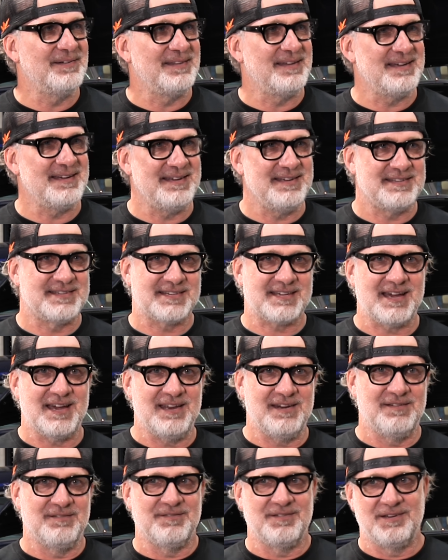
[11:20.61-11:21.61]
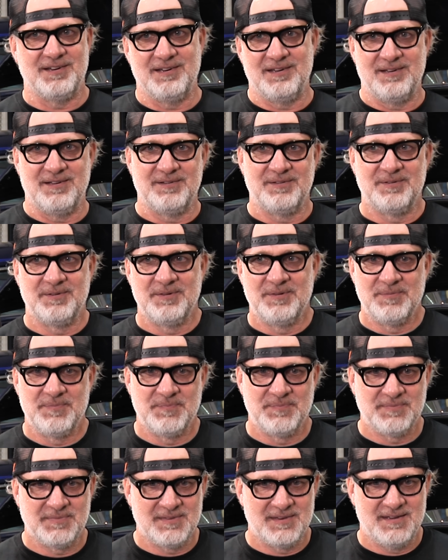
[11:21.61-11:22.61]
And that it's kind of a,
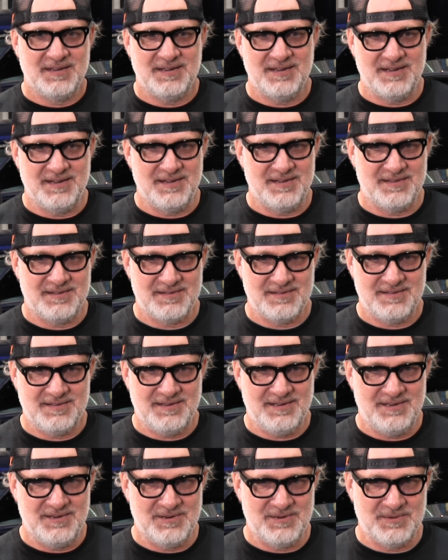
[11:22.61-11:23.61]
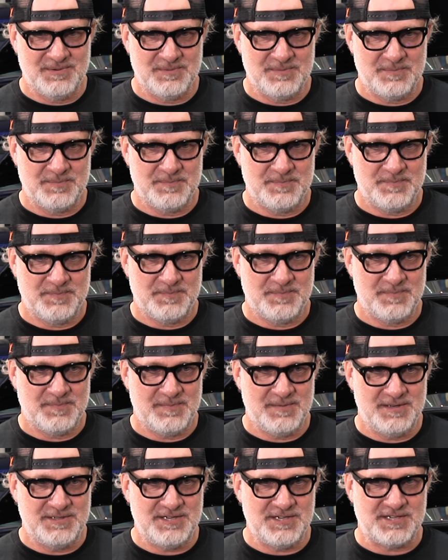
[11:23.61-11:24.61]
a you know,
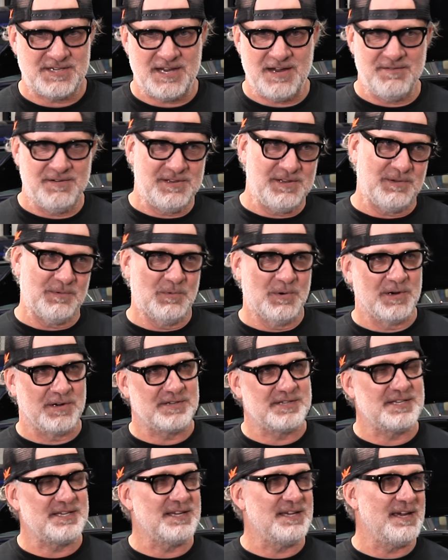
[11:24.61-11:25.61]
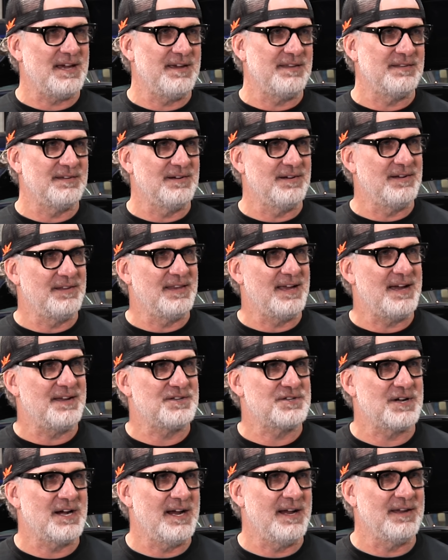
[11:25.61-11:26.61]
it just everything works together in that
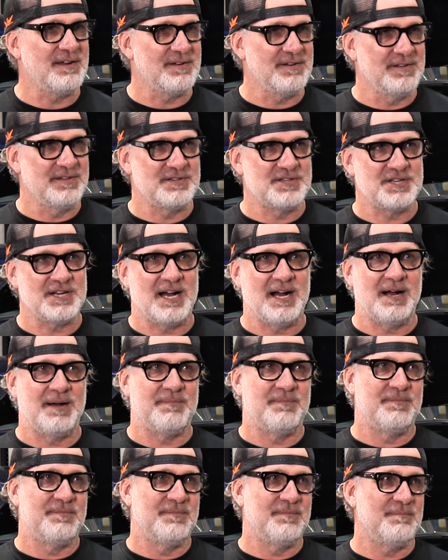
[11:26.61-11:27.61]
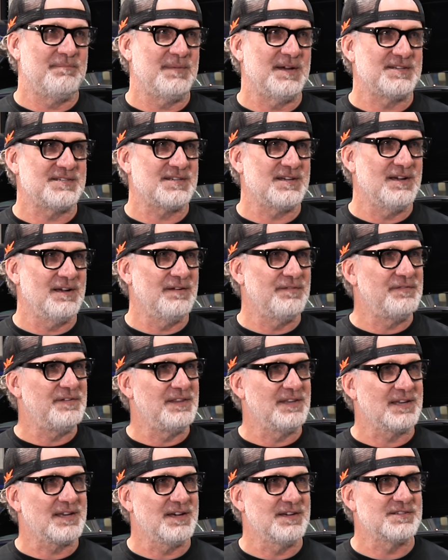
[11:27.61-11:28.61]
triangle: the shop, myself,
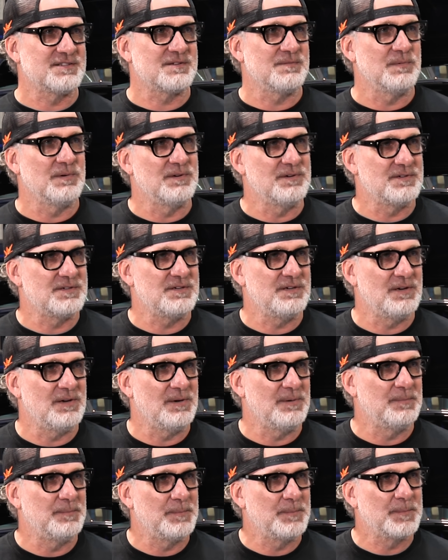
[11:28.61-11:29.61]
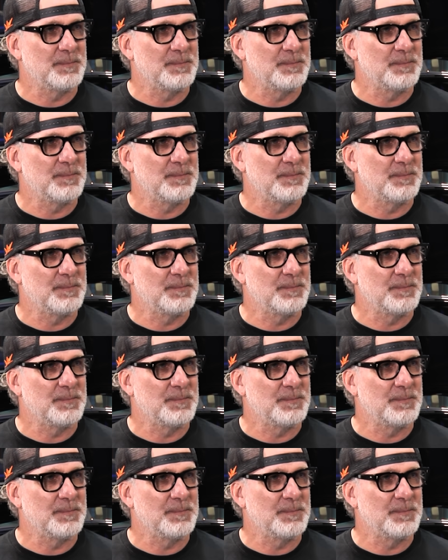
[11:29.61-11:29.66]
and the customers, you know.